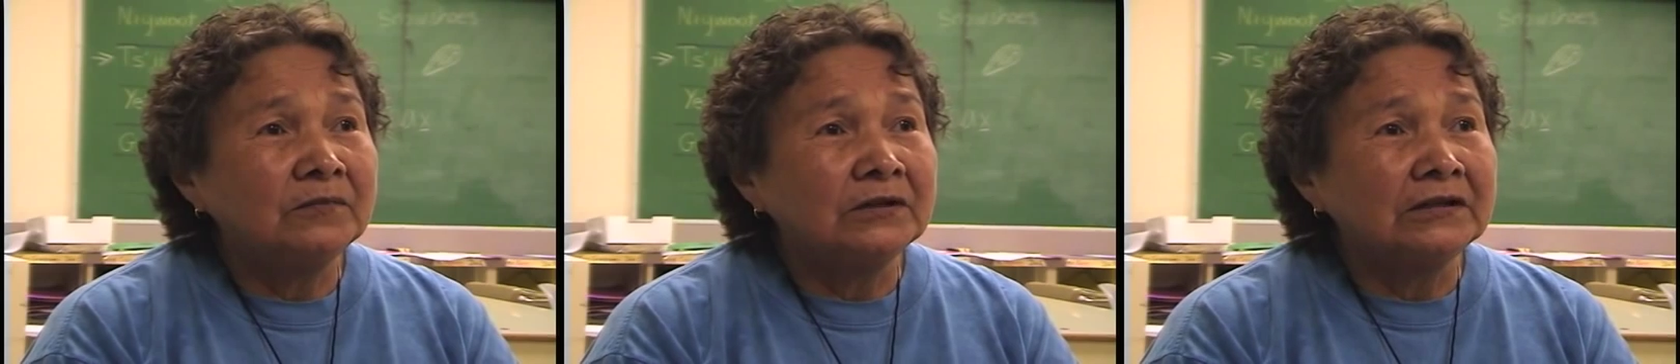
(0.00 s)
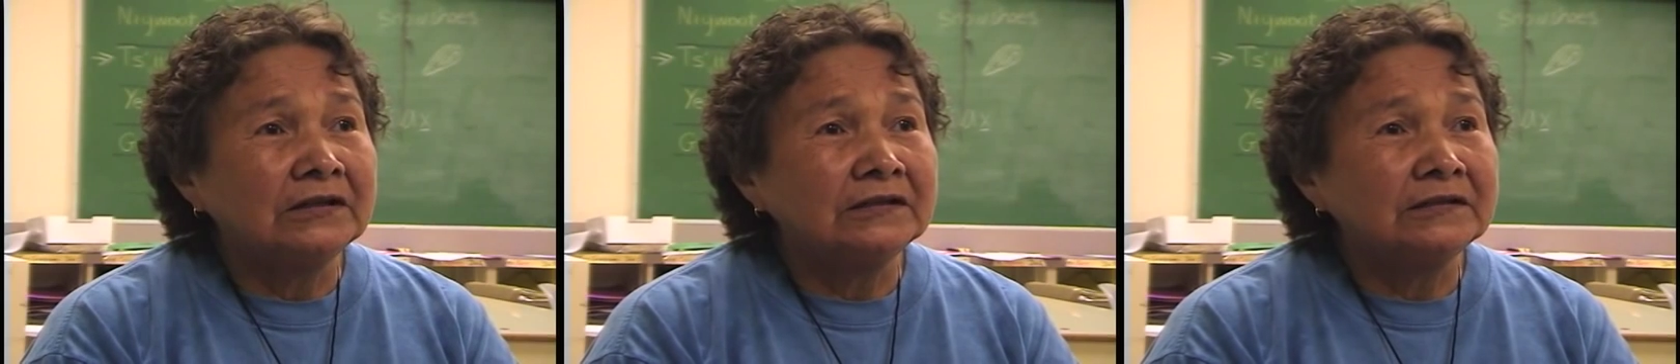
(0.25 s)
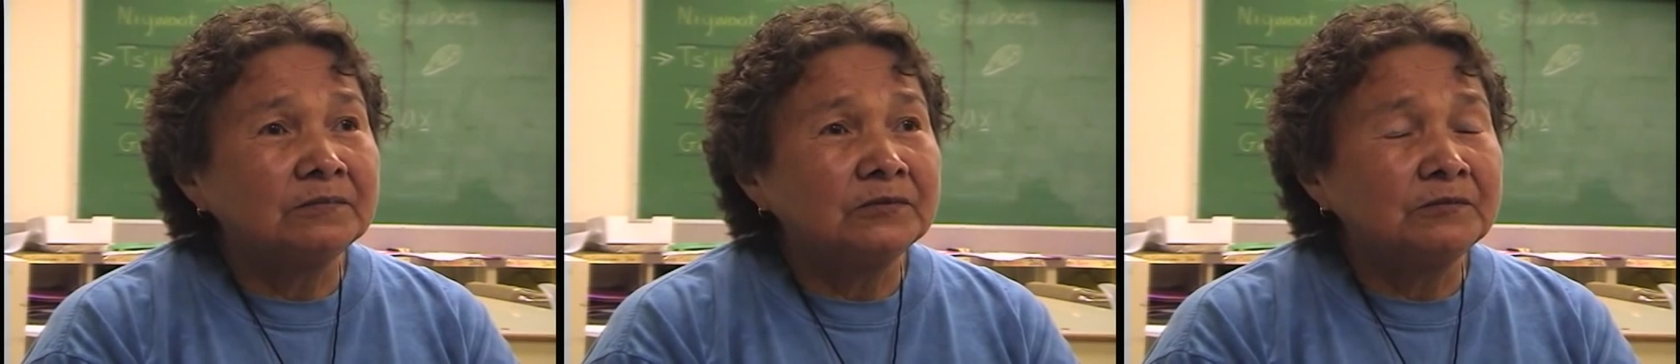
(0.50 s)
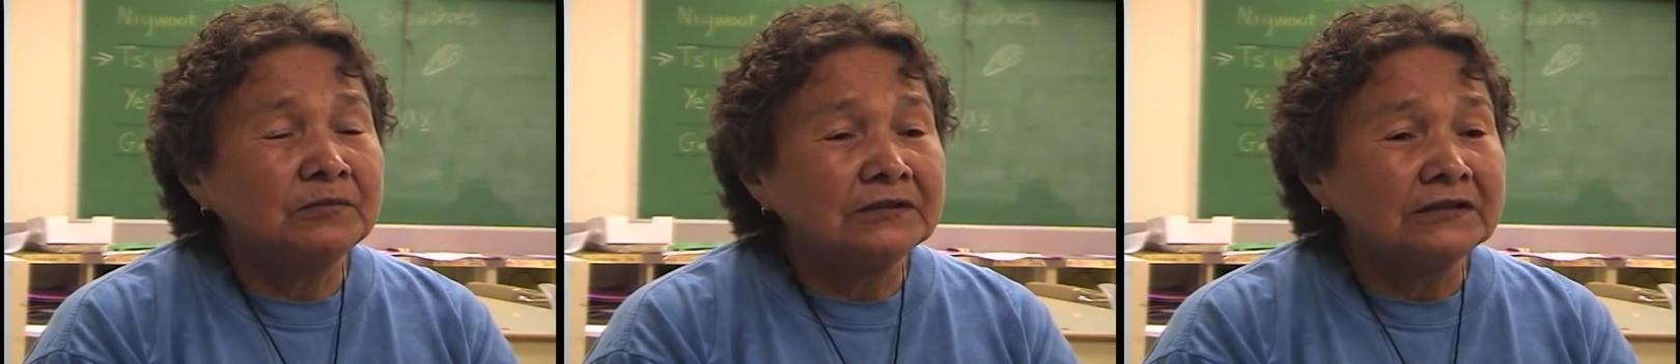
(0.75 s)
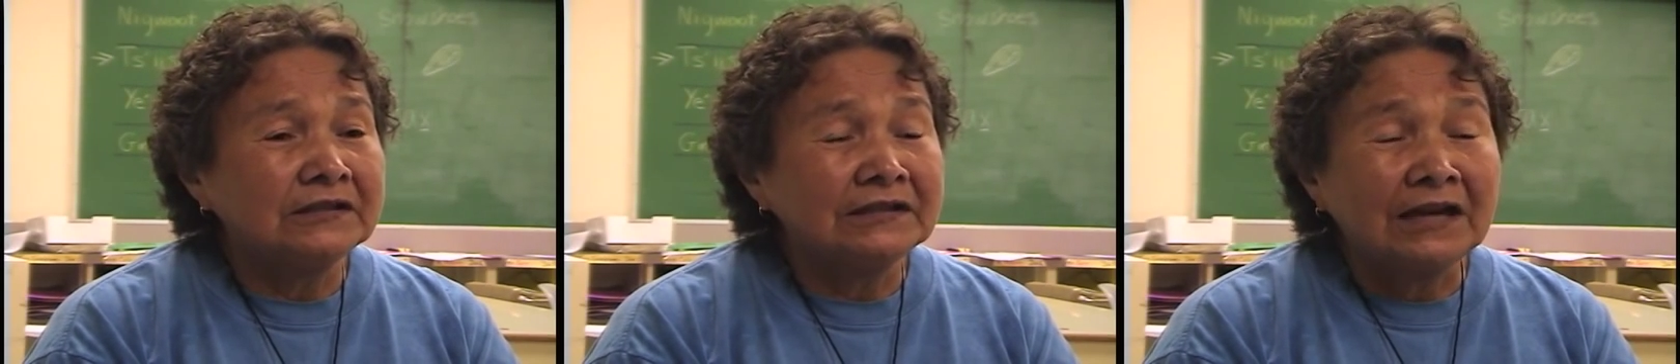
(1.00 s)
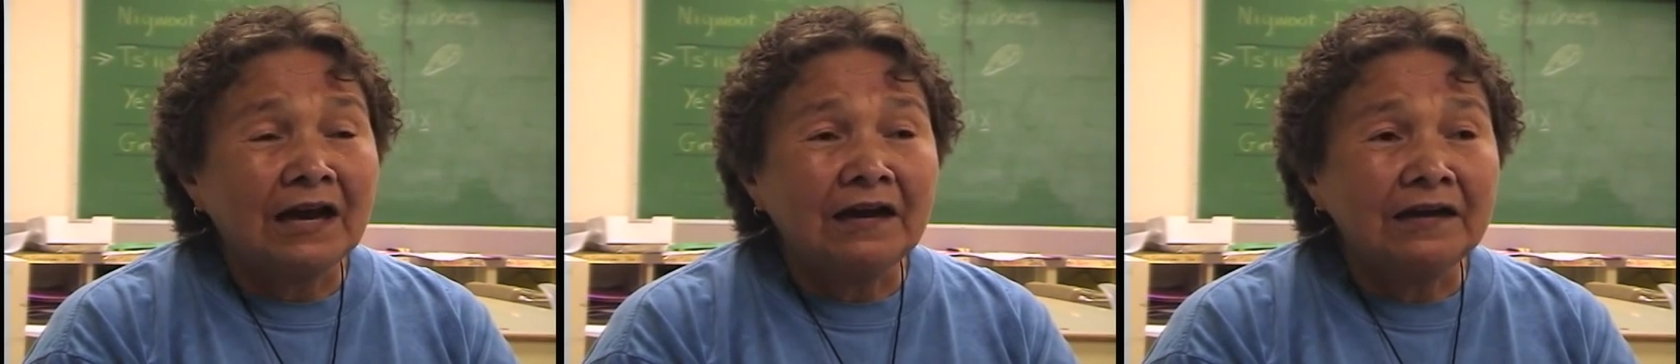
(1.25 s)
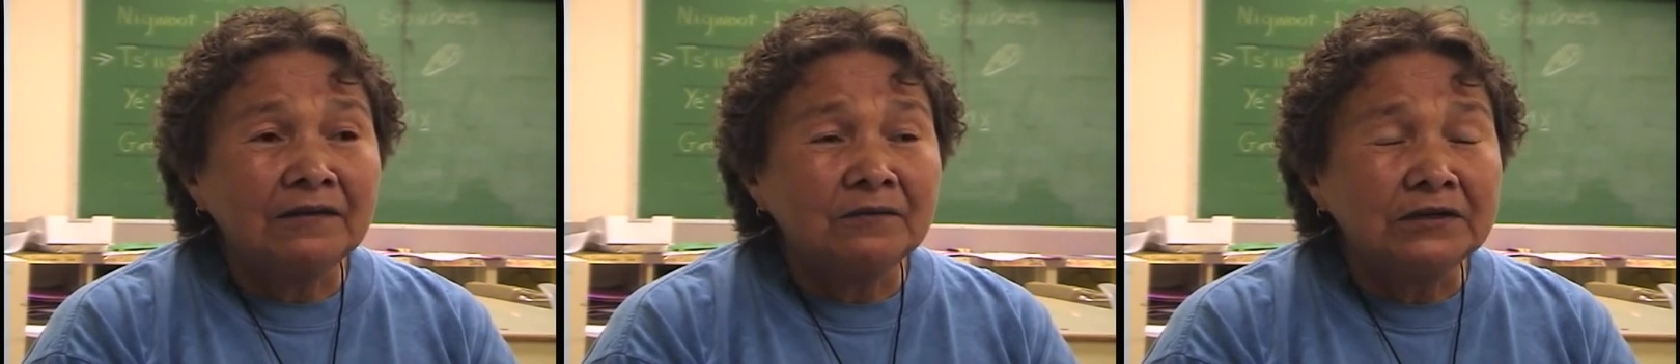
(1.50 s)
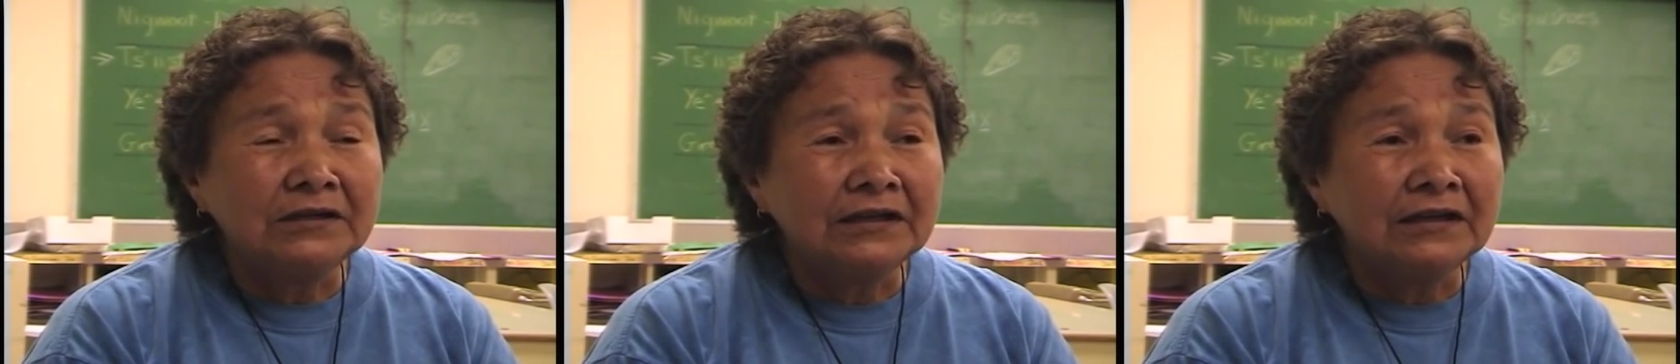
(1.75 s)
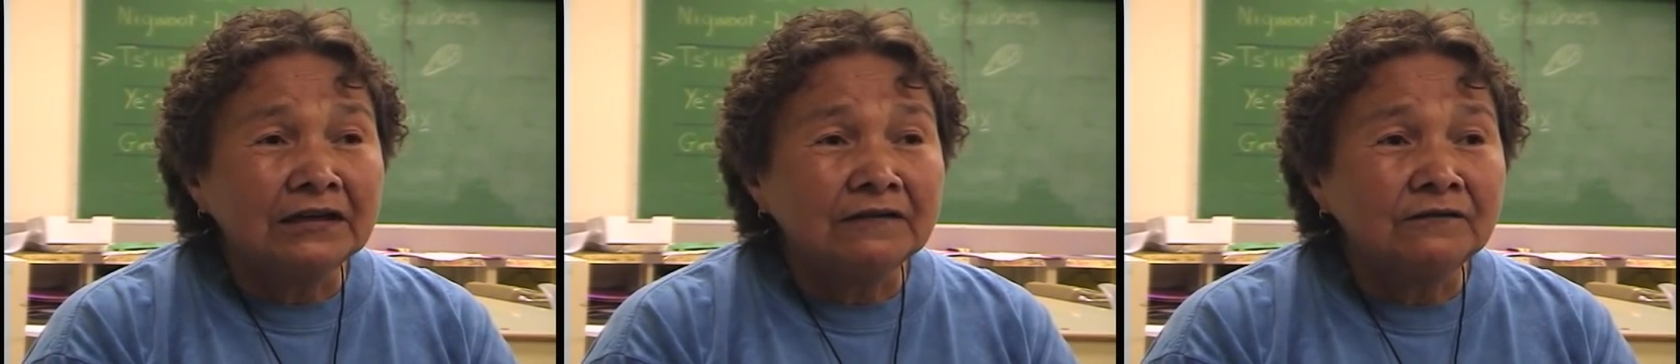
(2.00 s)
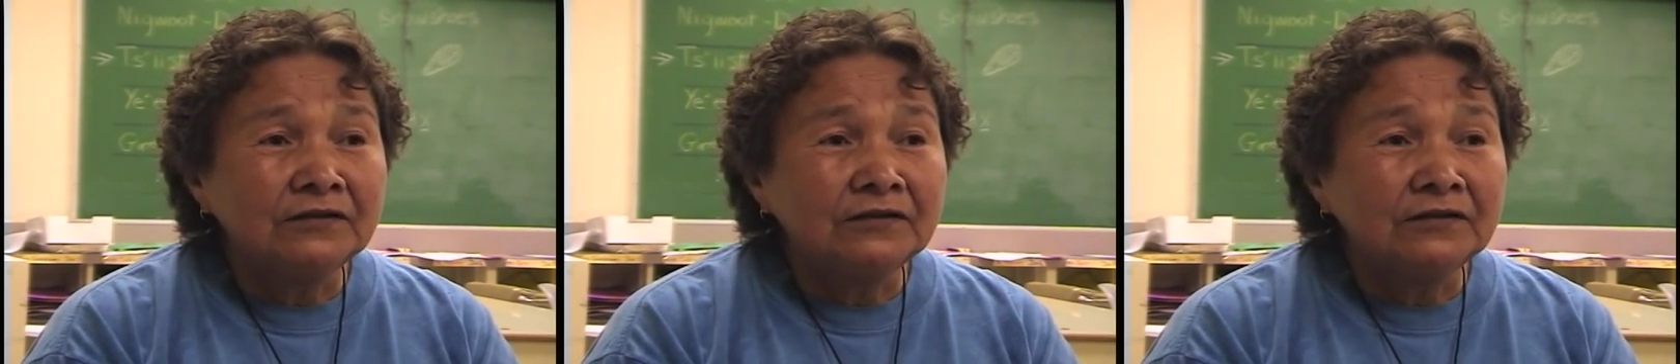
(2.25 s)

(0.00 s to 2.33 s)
I guess people just die when they have